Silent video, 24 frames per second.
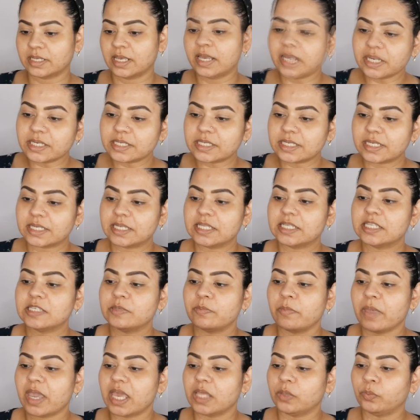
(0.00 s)
But it is
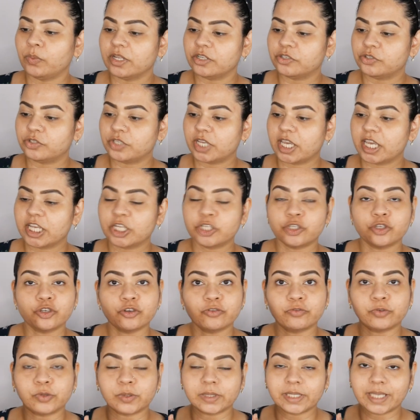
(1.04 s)
made with
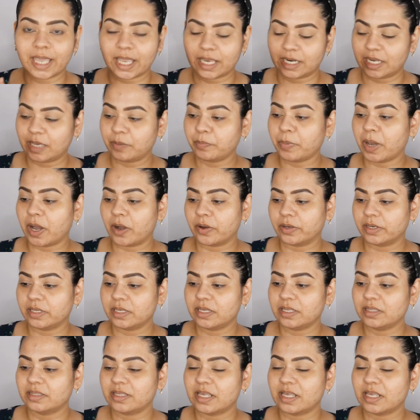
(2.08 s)
Jeju volcanic powder.